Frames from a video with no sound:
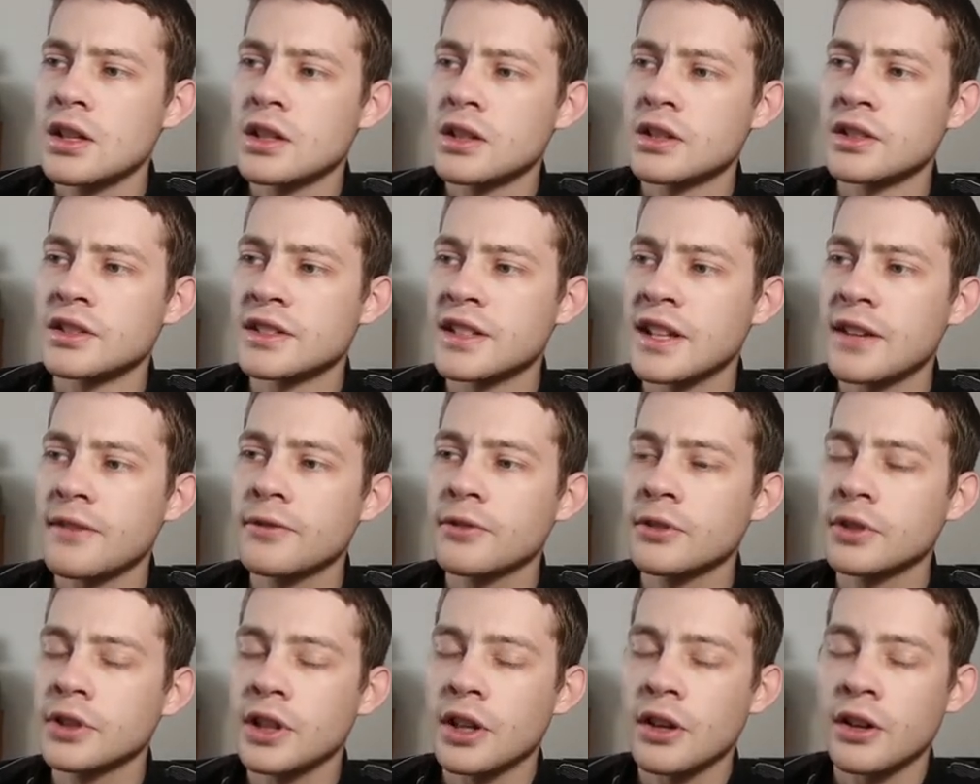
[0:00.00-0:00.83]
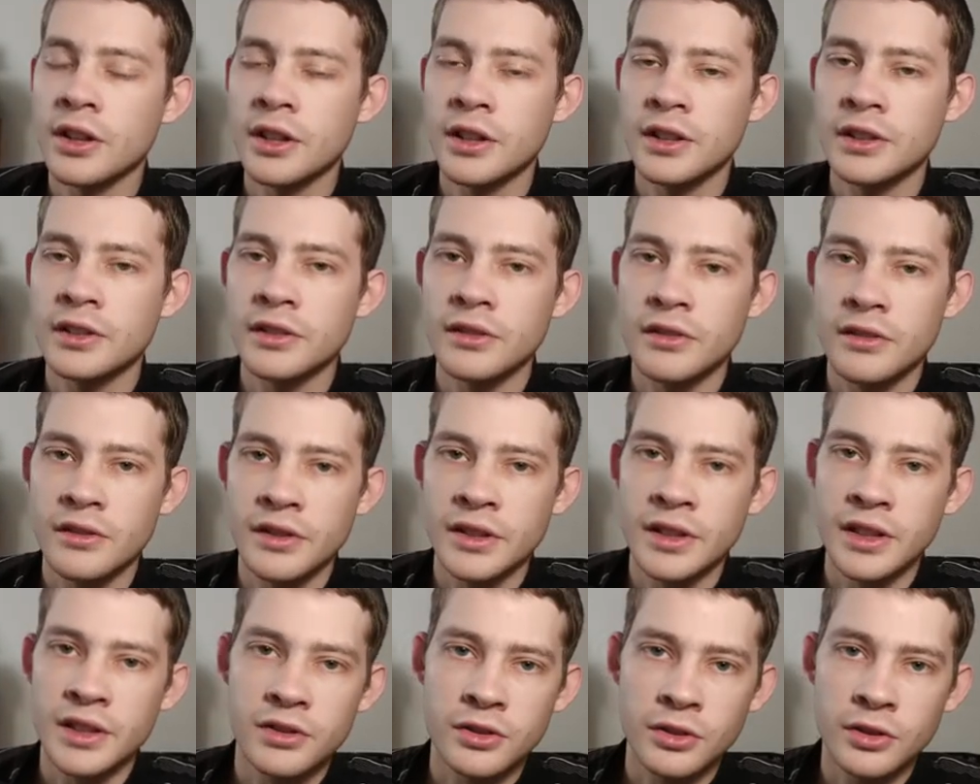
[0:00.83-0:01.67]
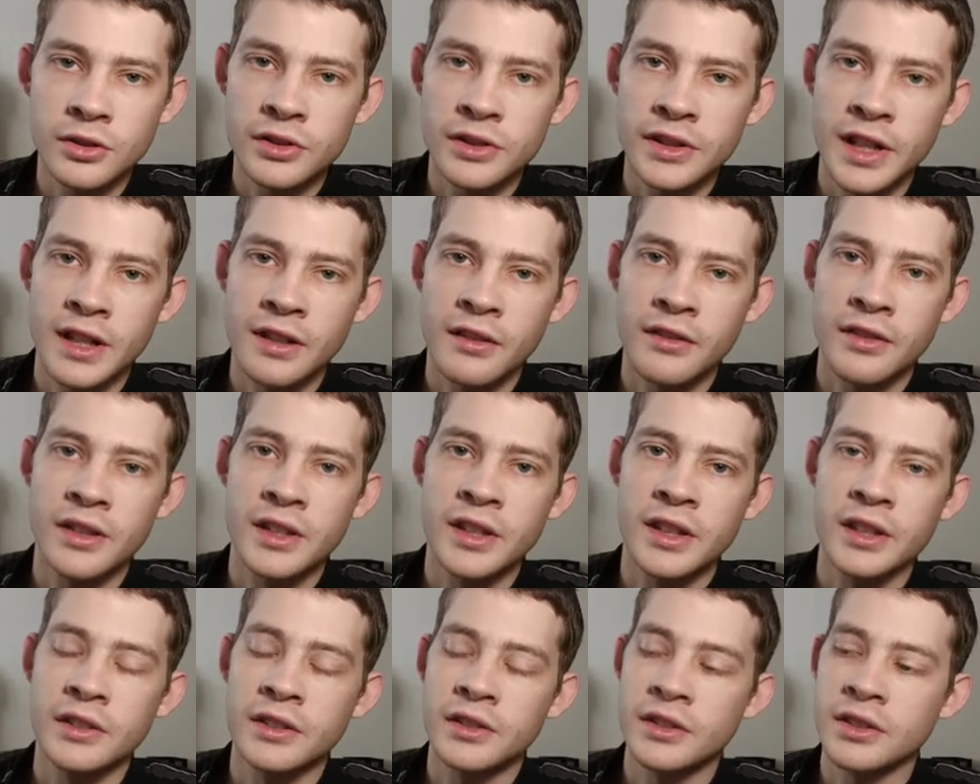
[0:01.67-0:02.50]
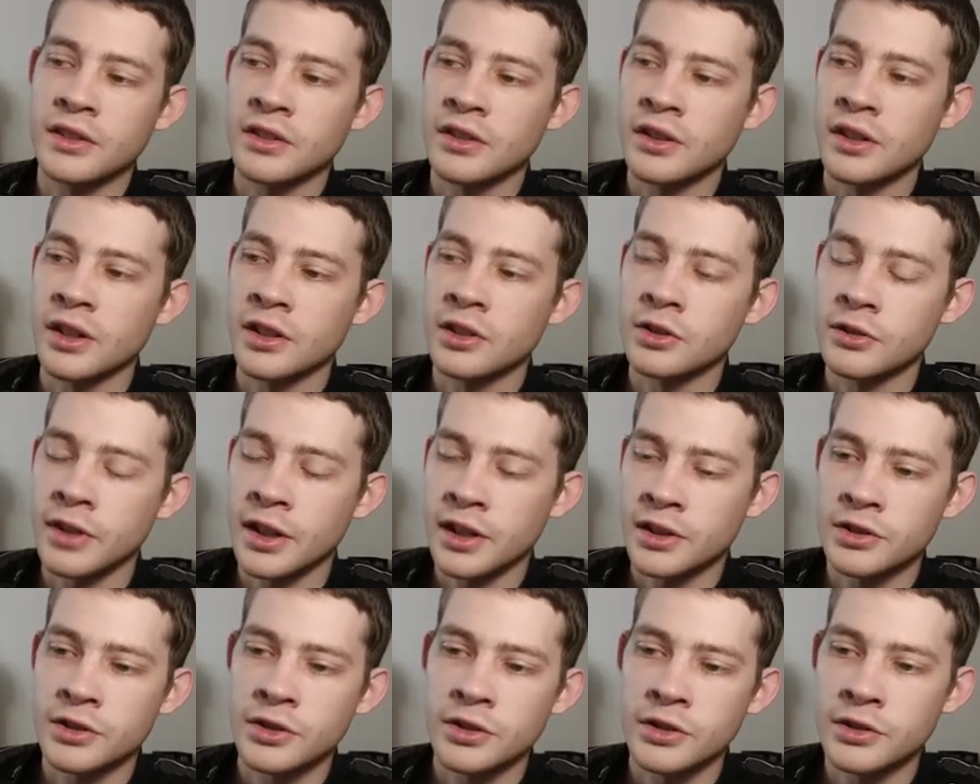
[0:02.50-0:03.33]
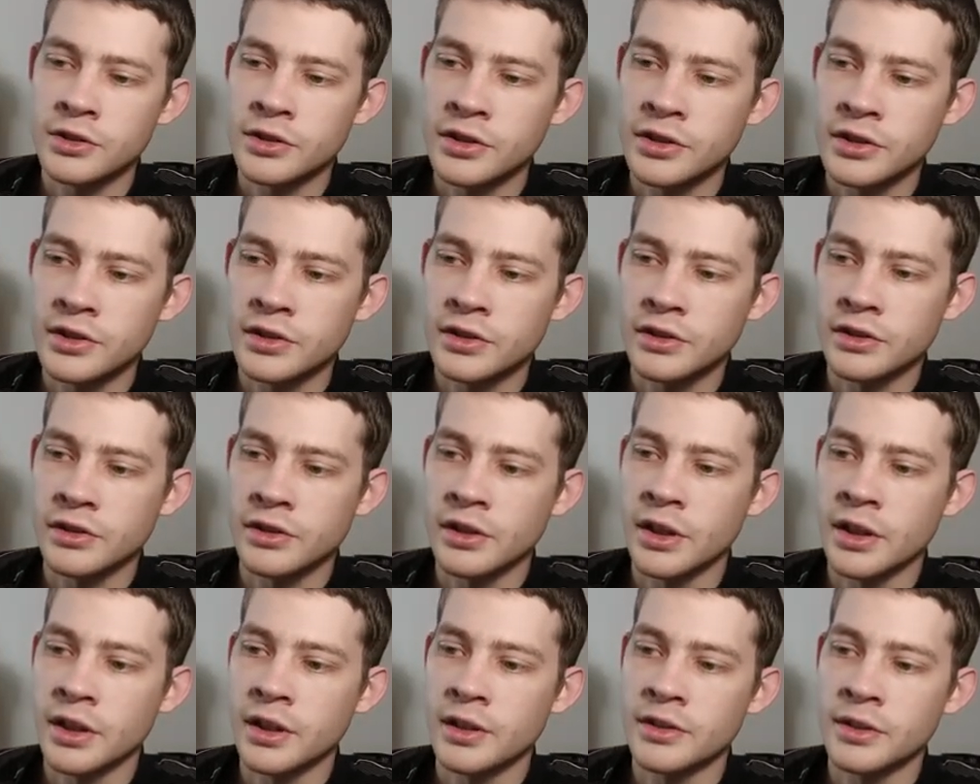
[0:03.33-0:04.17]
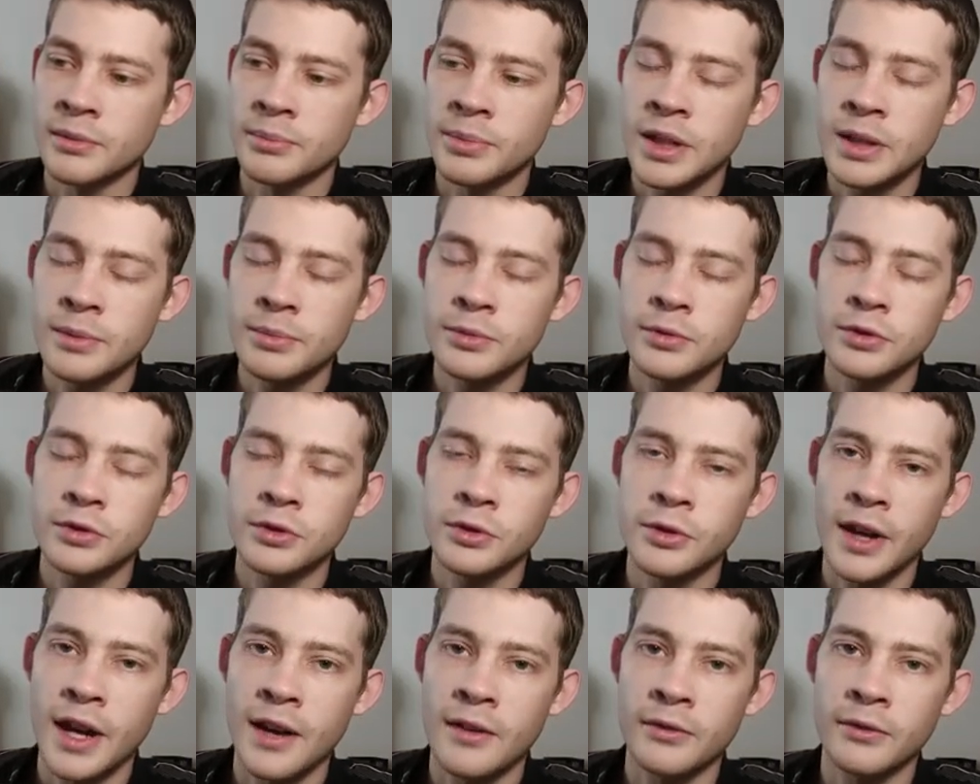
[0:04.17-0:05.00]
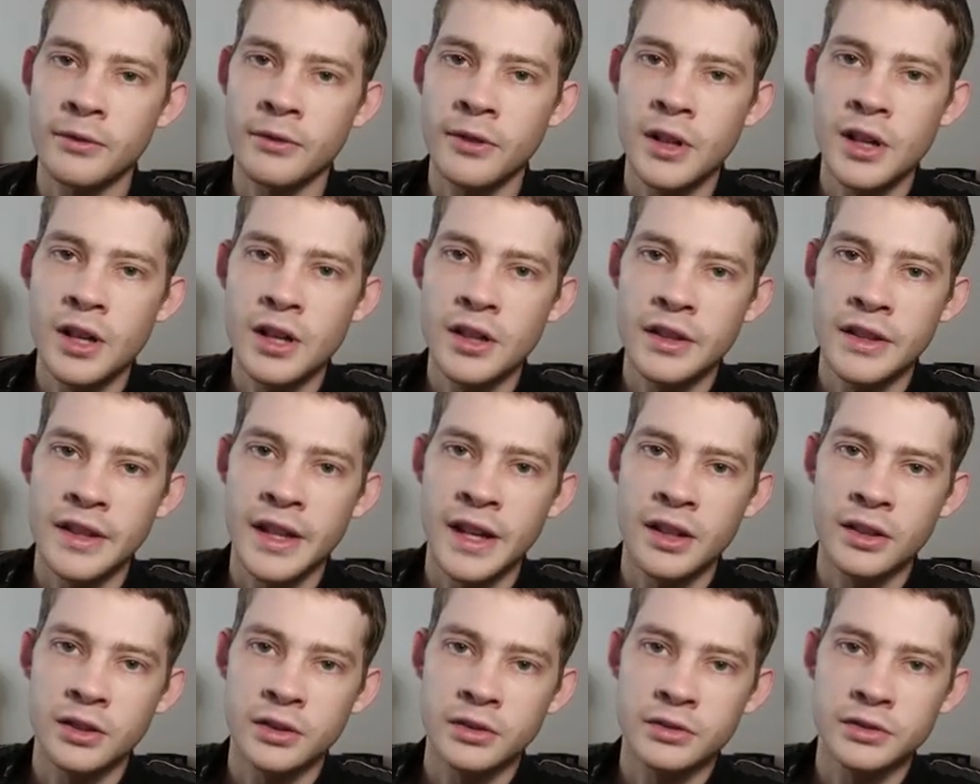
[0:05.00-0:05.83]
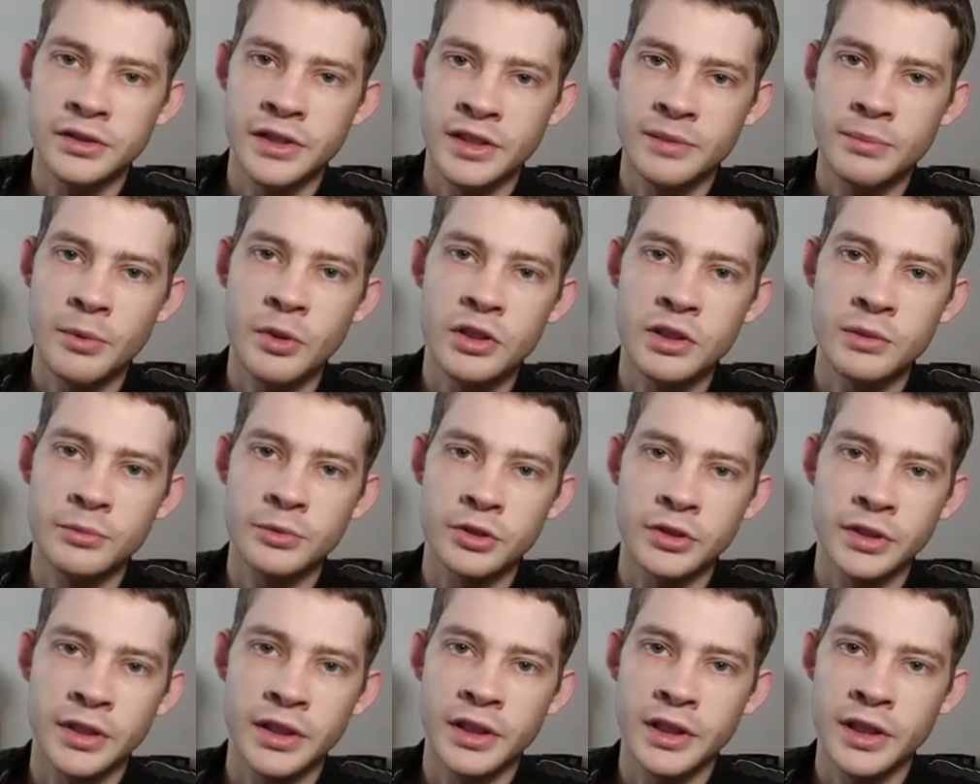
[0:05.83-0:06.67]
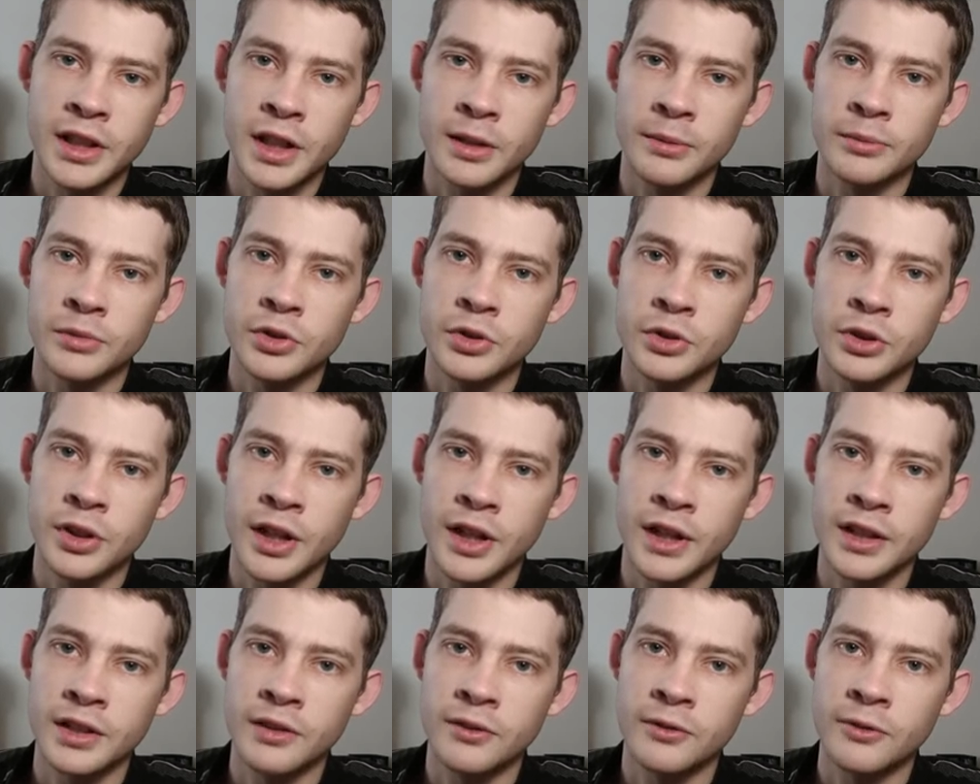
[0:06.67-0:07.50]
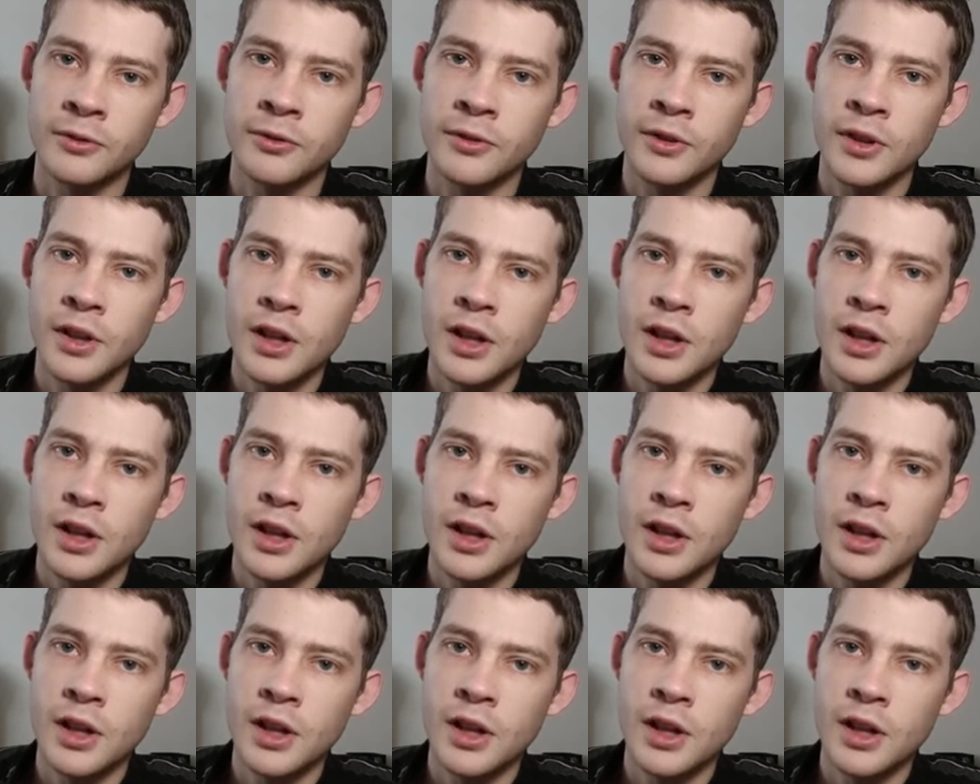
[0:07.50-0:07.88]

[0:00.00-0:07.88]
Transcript: There's definitely on the adult side of things, the collectors, the people who have that disposable income to kind of